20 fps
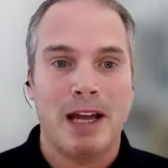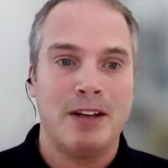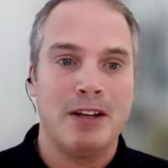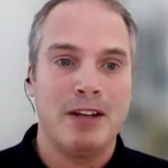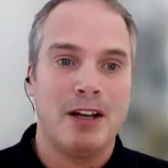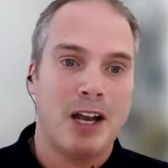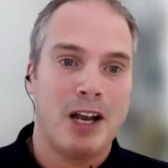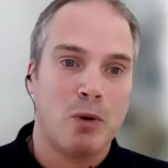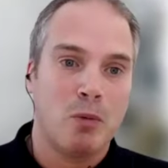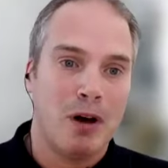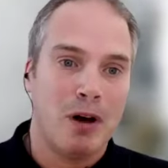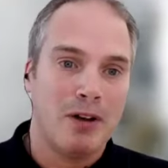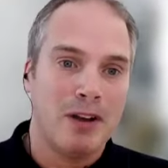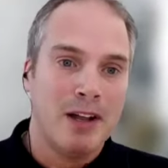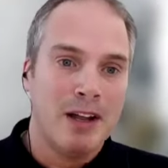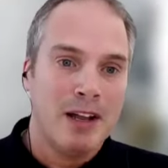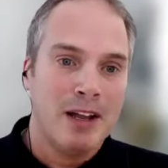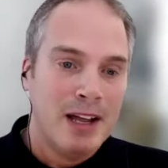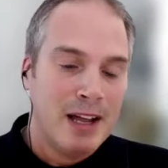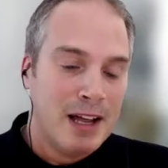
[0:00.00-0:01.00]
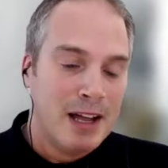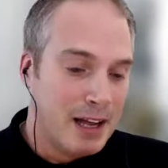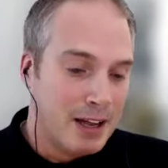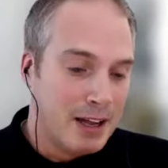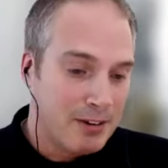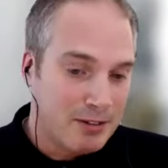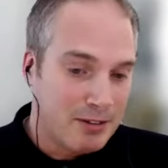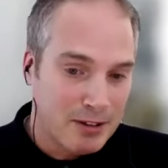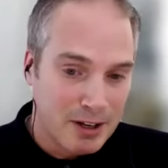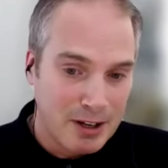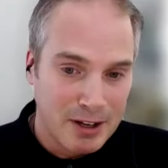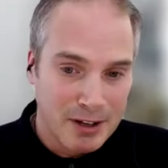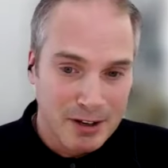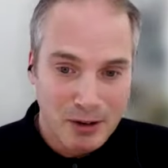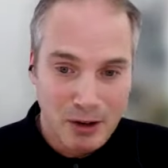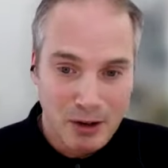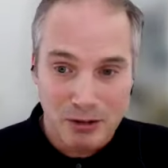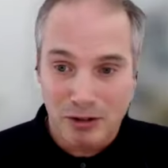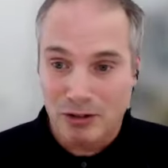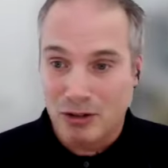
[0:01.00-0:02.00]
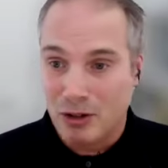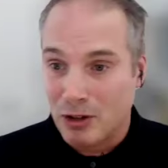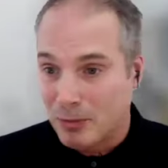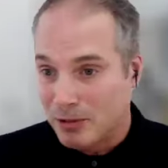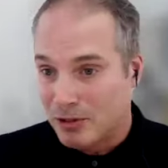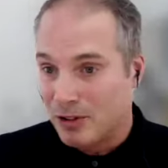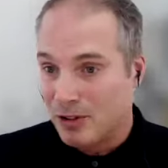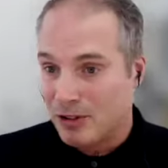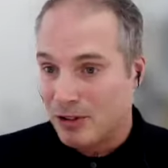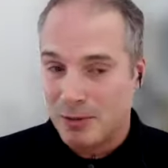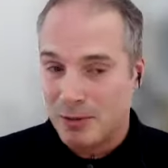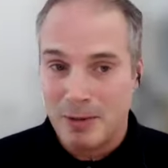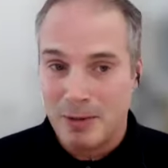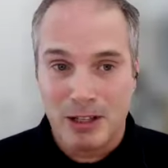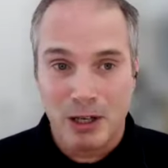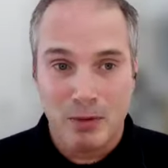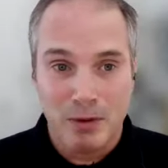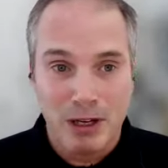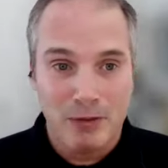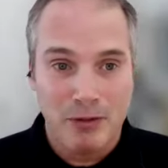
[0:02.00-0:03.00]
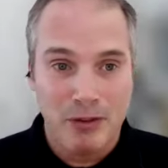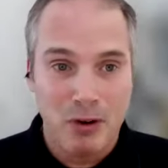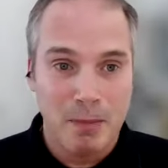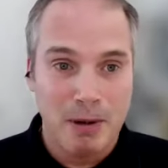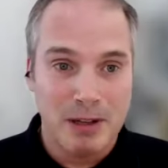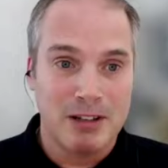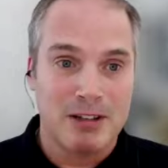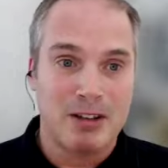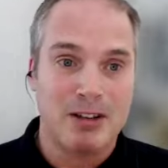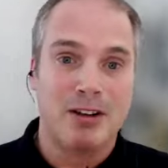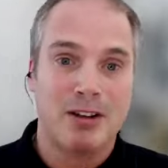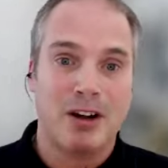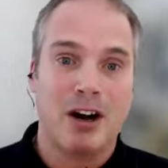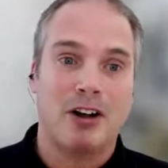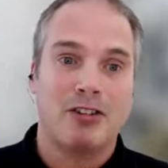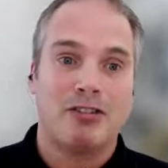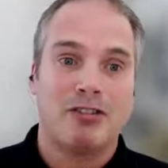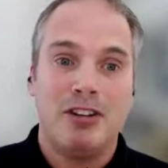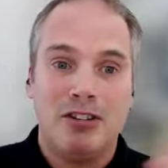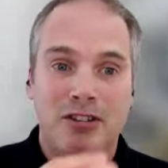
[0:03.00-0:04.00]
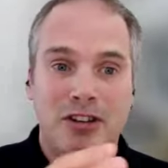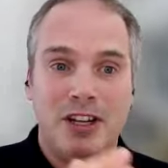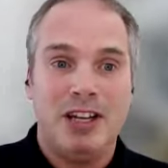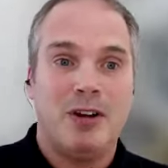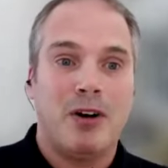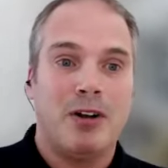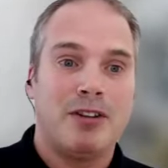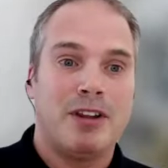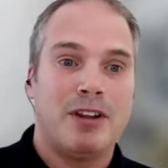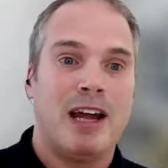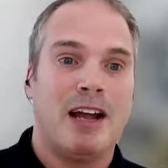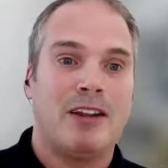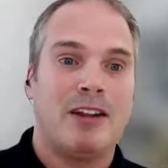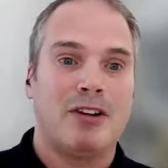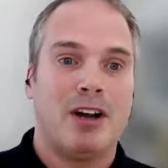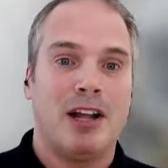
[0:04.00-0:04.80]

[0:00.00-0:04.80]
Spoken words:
and the other one has not a systematic review but did an RCT on that,